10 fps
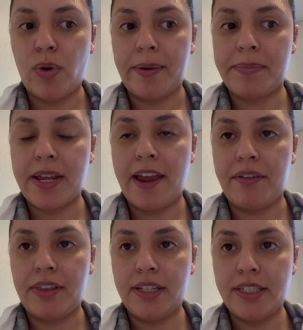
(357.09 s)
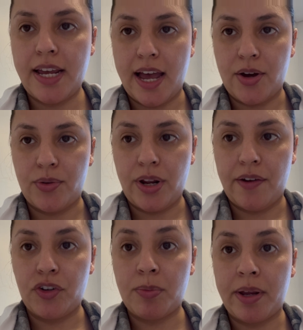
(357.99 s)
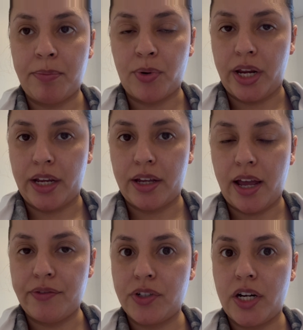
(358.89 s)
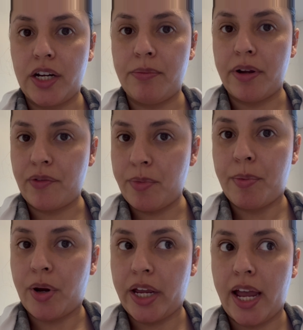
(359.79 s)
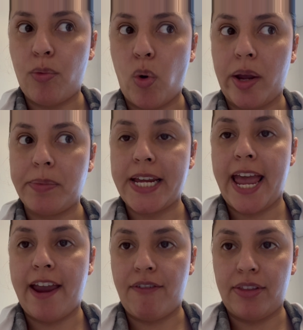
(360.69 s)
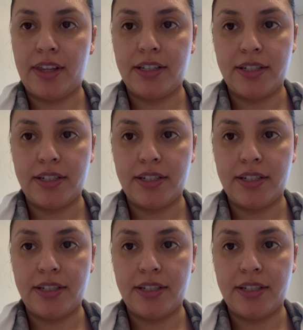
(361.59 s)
wipe everything down after my break. After I come back from my break, I wiped everything